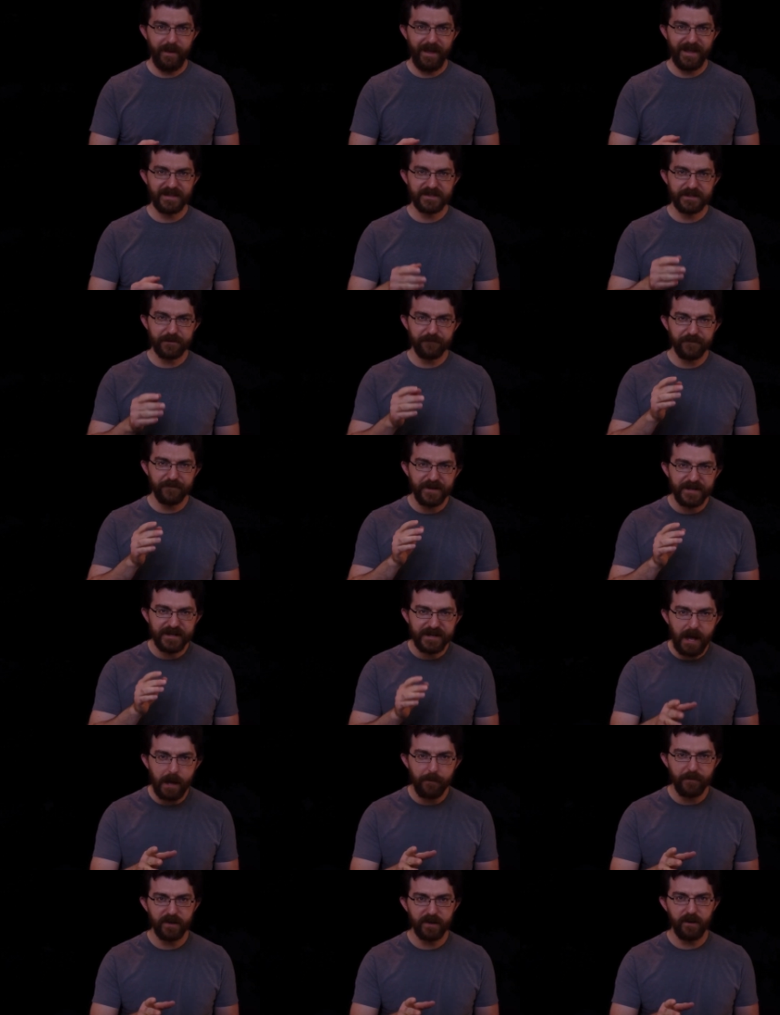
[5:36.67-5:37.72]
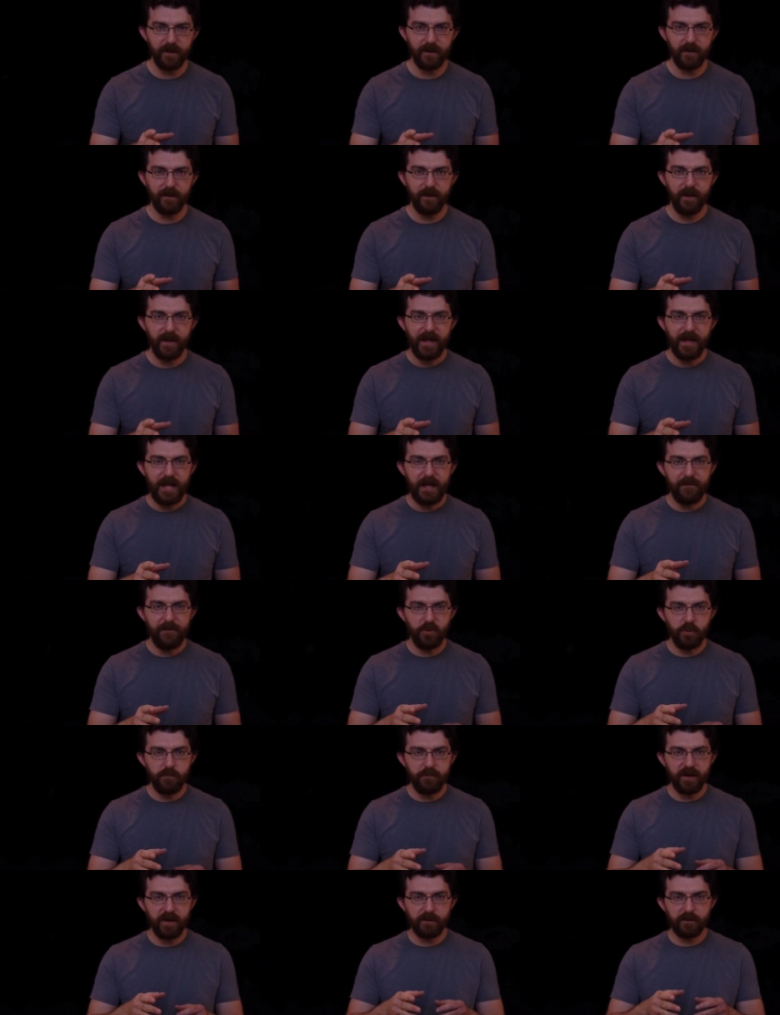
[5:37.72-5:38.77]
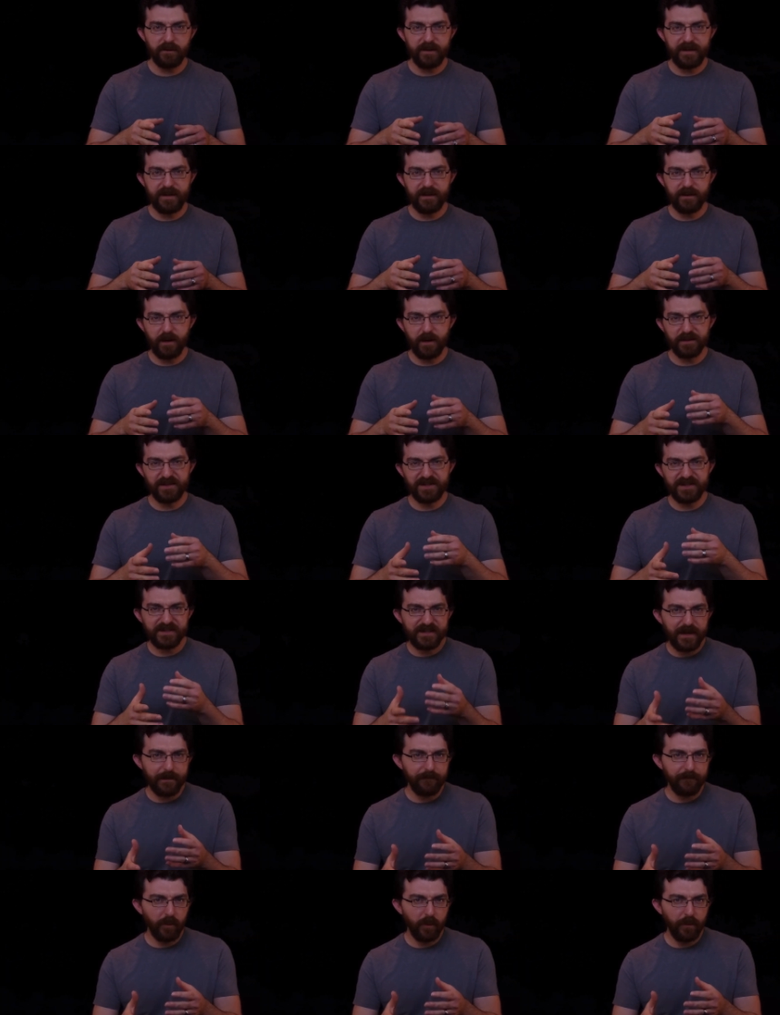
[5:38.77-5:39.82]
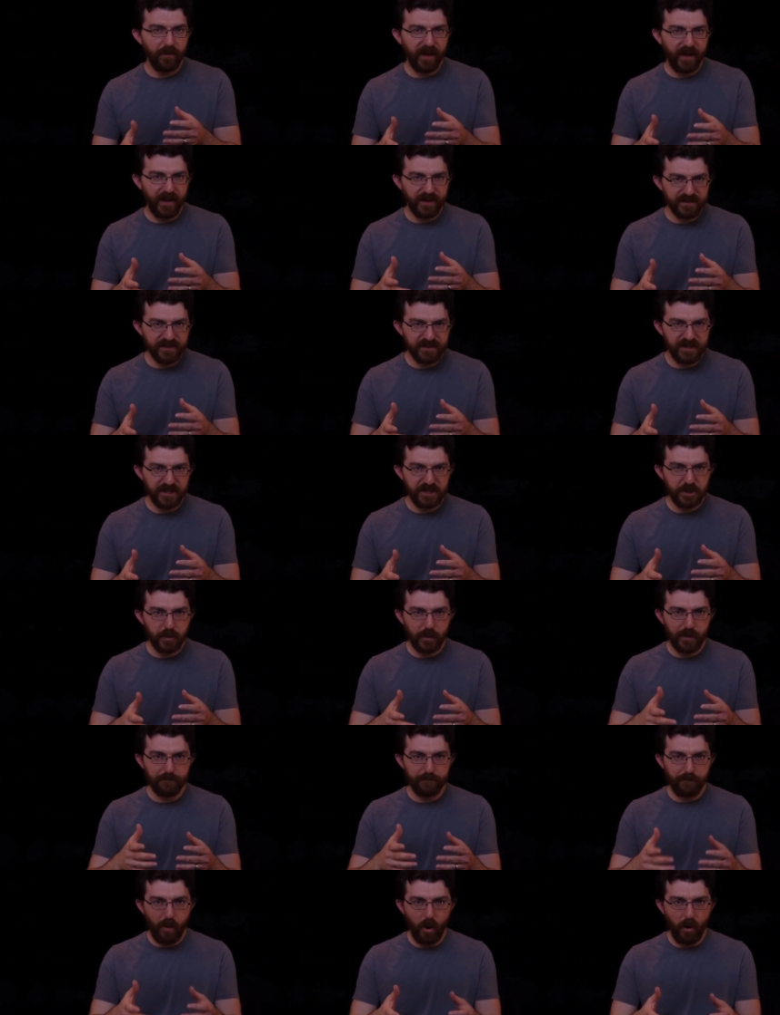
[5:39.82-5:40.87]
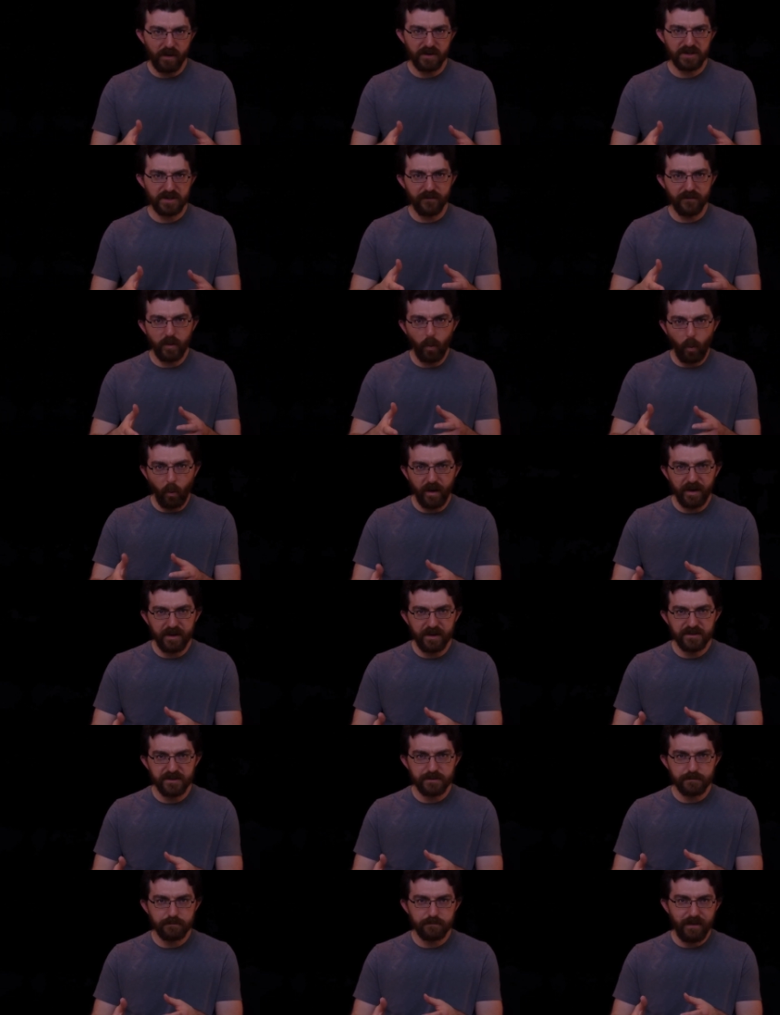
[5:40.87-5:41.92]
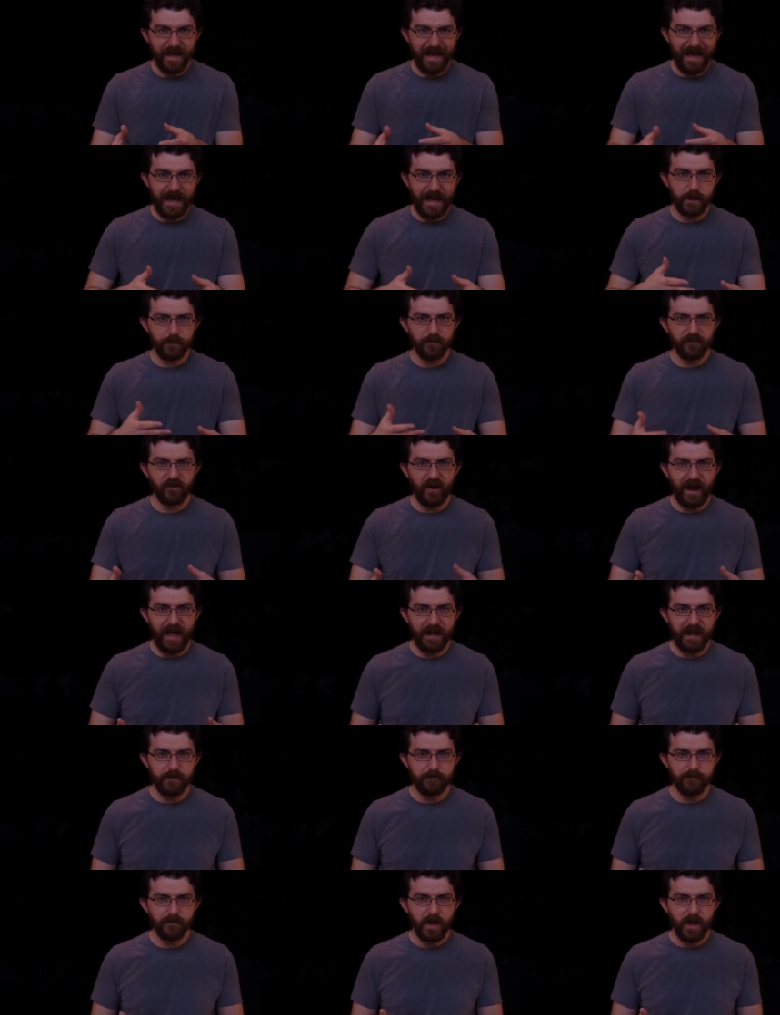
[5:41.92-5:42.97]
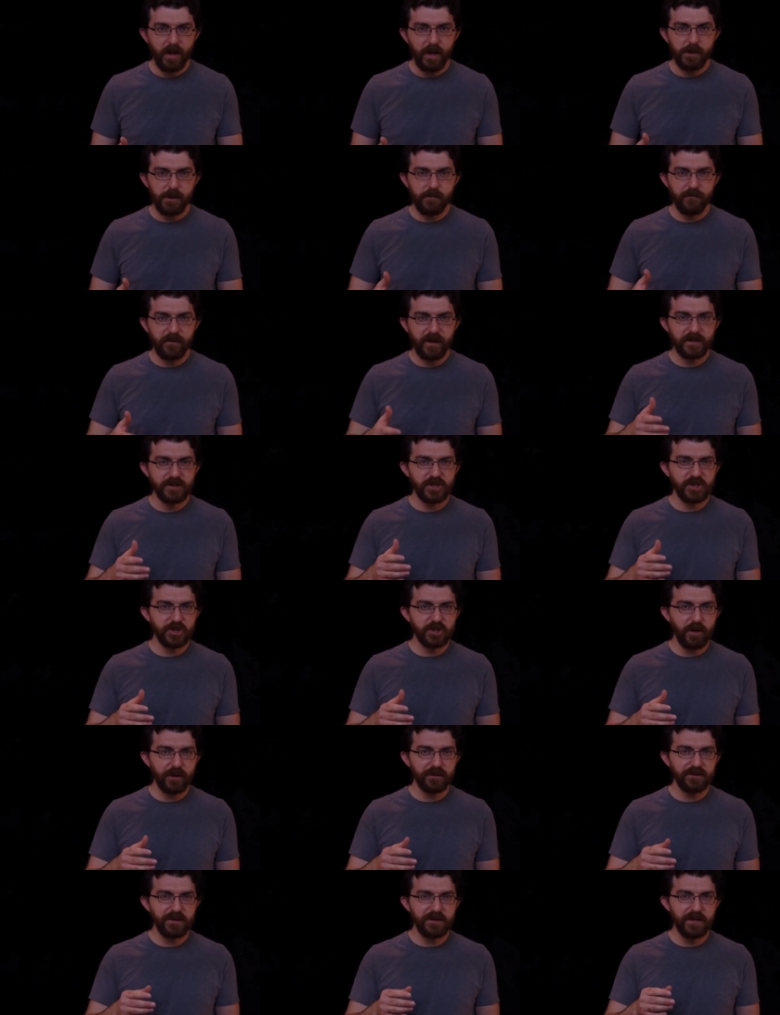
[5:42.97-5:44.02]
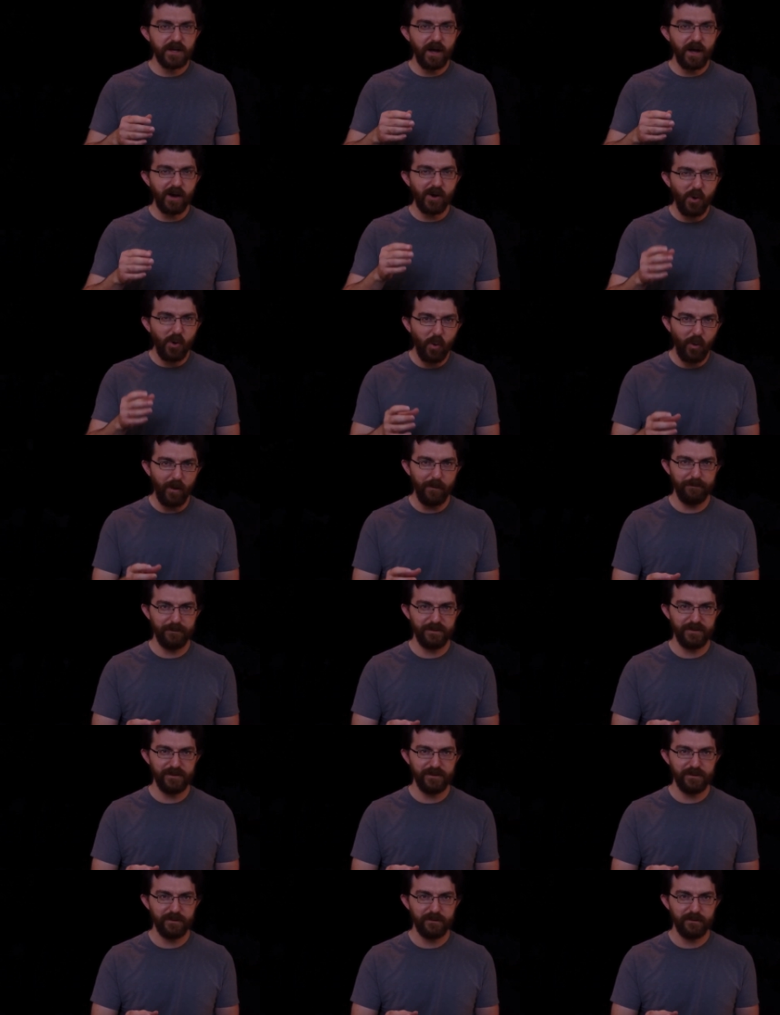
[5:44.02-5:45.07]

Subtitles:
It's a phenomenon. If you merely assemble the constituent parts of an organism, atom for atom, you've constructed a corpse.